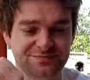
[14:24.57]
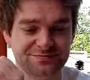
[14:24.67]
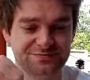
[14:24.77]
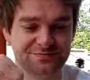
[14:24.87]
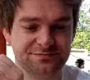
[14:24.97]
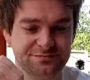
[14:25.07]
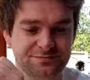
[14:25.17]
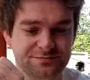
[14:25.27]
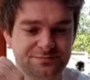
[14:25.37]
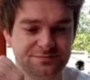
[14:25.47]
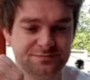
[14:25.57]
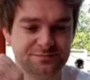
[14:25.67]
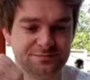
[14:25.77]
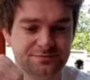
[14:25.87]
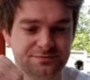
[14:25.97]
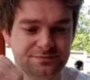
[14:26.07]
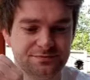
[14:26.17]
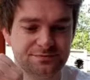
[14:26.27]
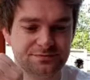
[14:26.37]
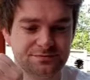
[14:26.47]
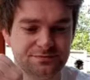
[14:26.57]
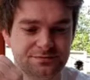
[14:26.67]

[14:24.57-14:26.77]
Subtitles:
No one is speaking in this clip.